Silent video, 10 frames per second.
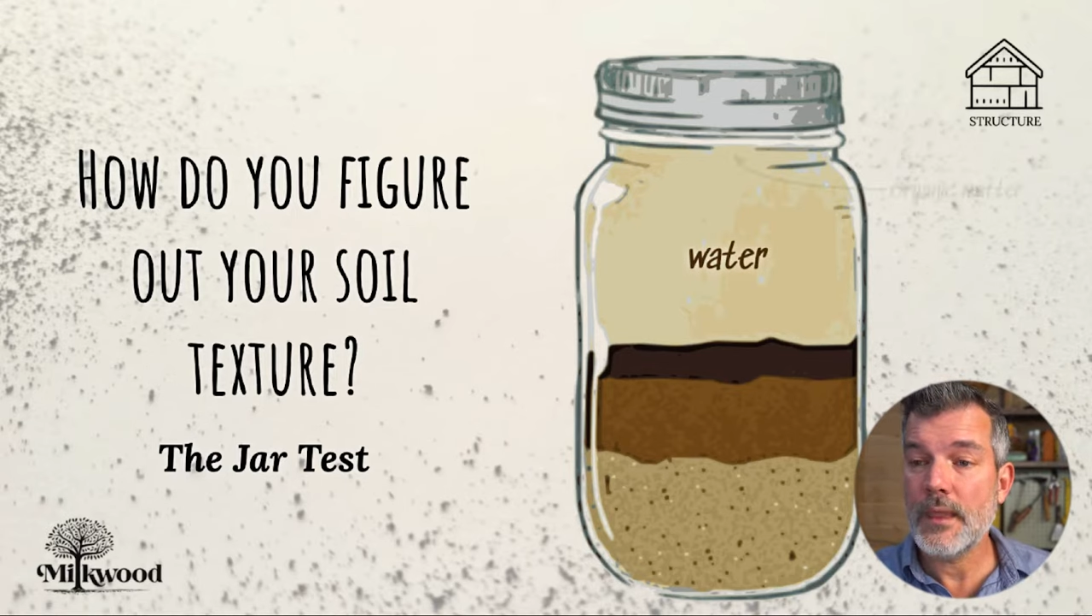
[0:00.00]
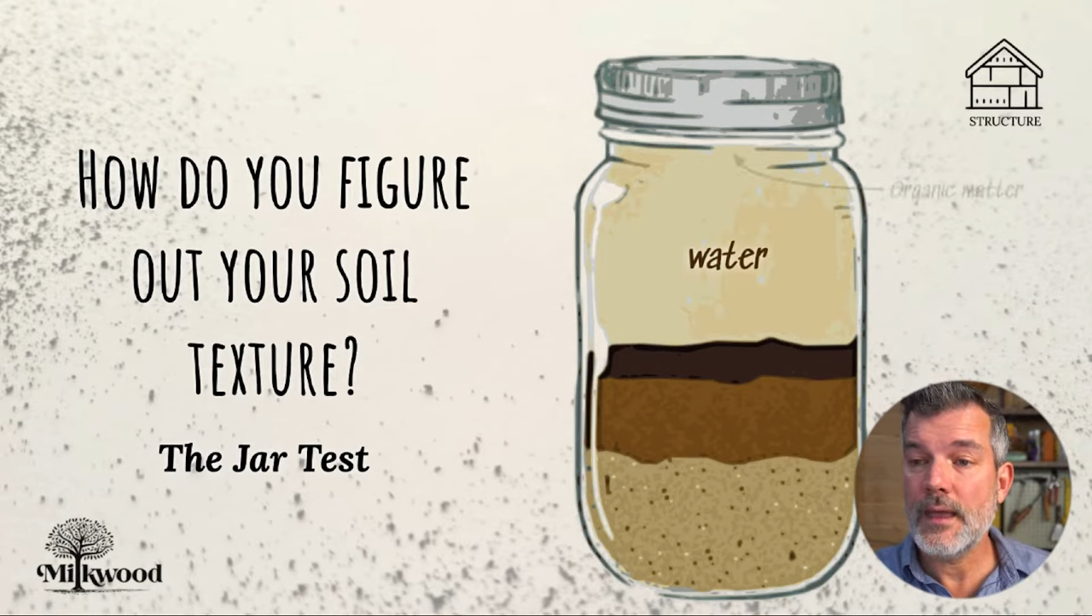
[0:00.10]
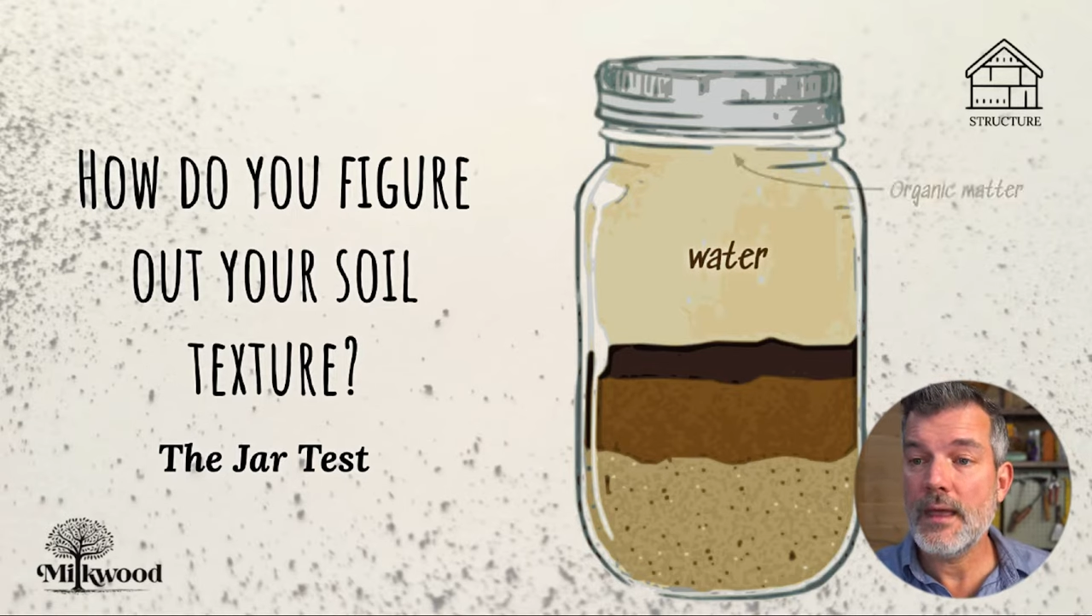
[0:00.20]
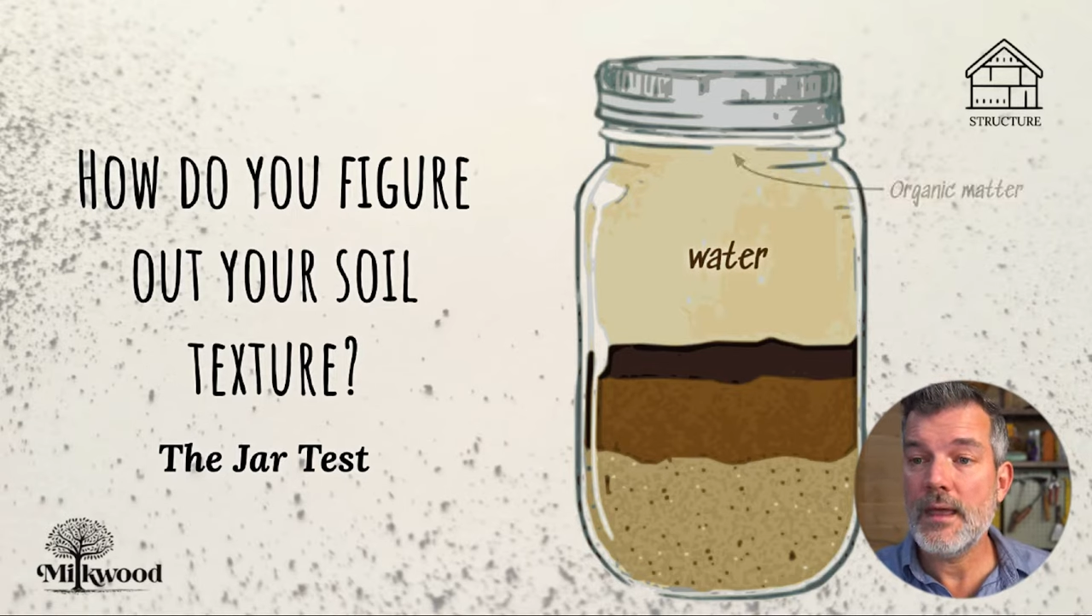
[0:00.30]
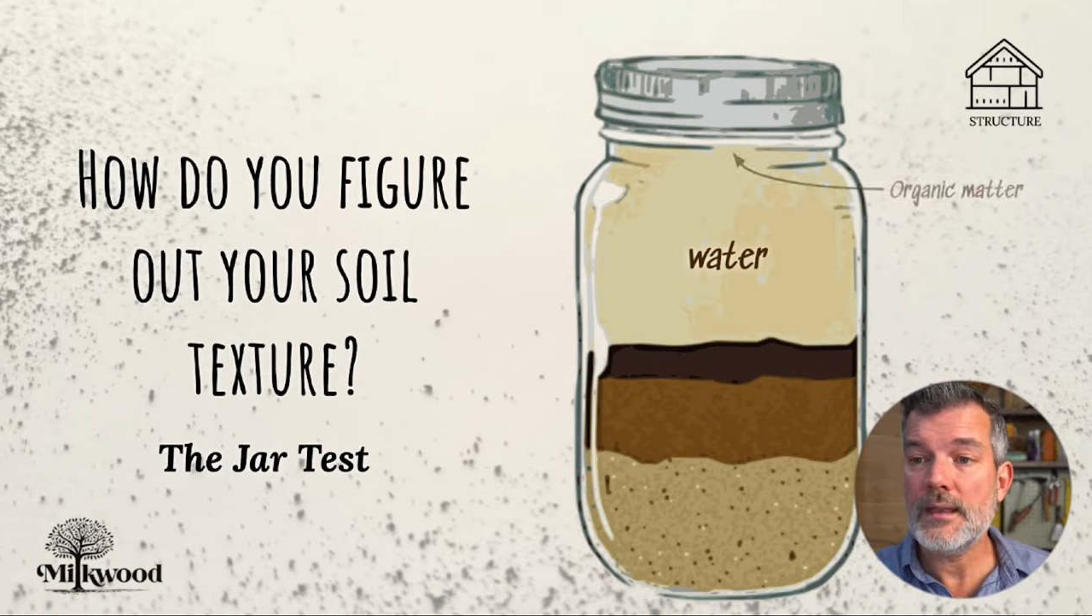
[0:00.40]

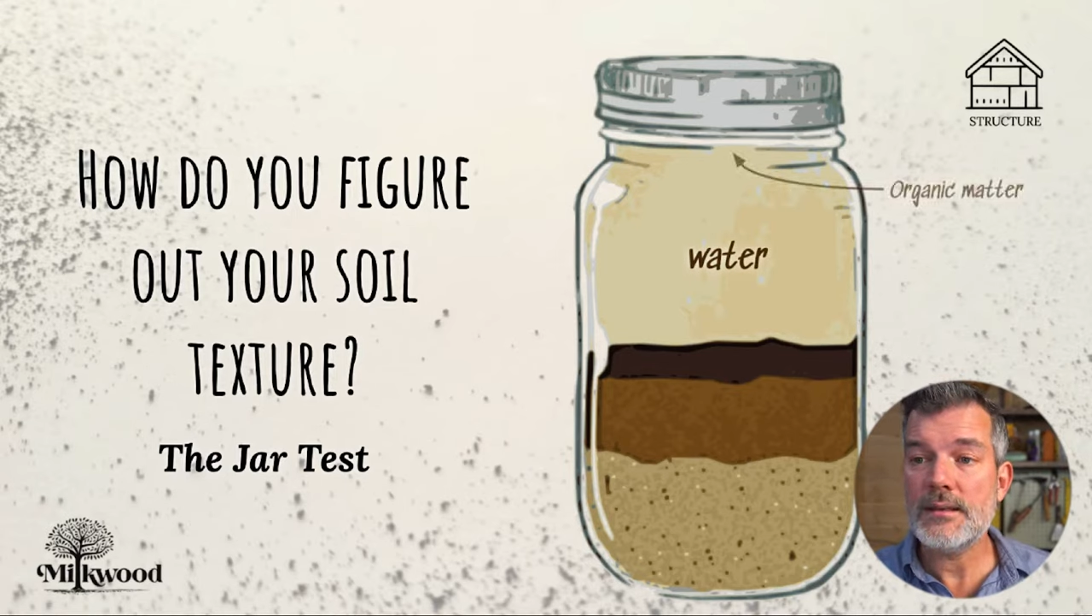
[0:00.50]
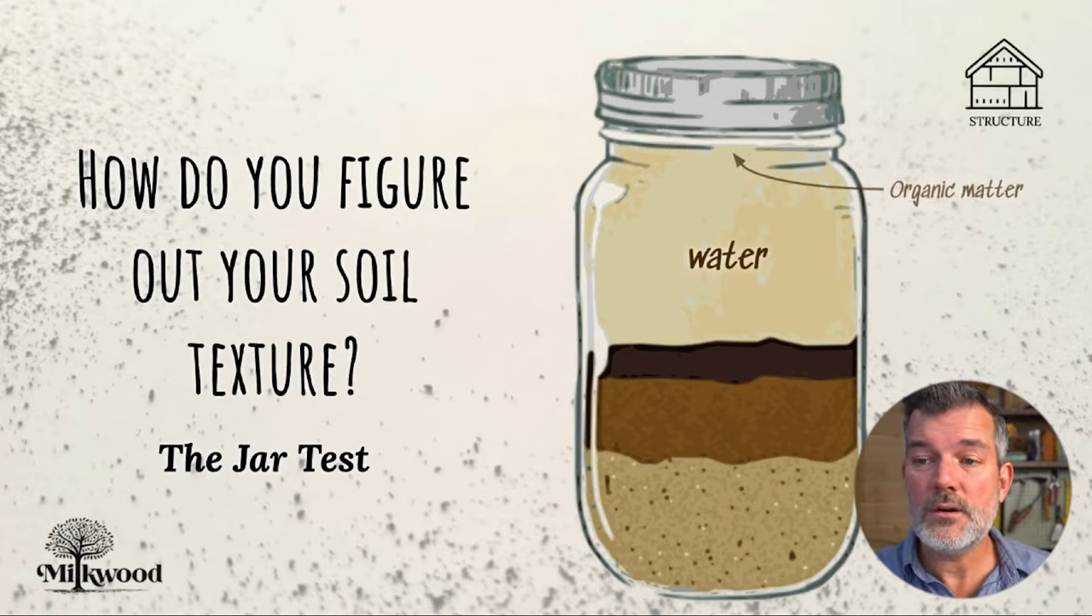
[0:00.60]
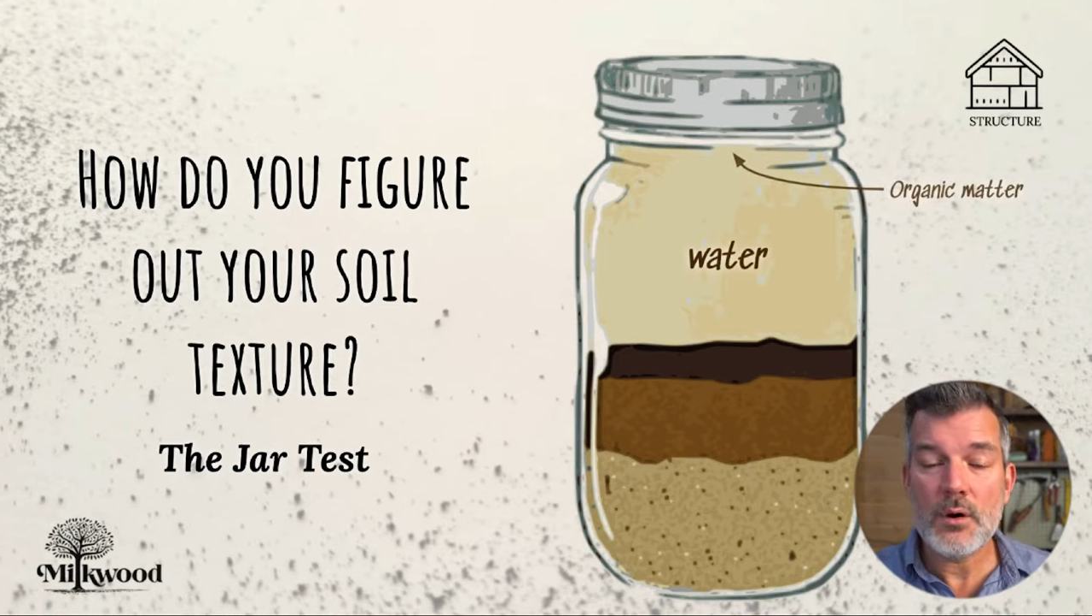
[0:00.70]
and the